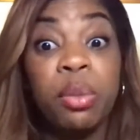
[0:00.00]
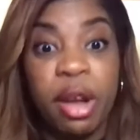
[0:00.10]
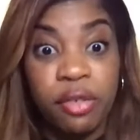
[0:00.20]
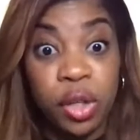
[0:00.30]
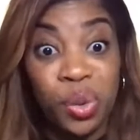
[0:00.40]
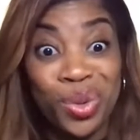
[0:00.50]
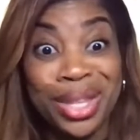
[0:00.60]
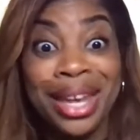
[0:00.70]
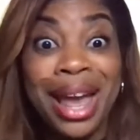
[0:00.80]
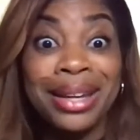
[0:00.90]
revenue
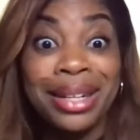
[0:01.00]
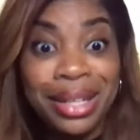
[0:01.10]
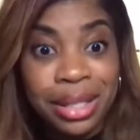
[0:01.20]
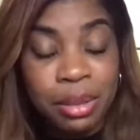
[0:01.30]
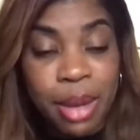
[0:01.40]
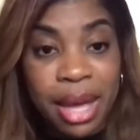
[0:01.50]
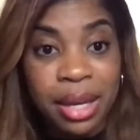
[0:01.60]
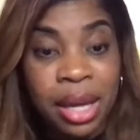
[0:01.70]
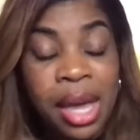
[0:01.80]
that I need to make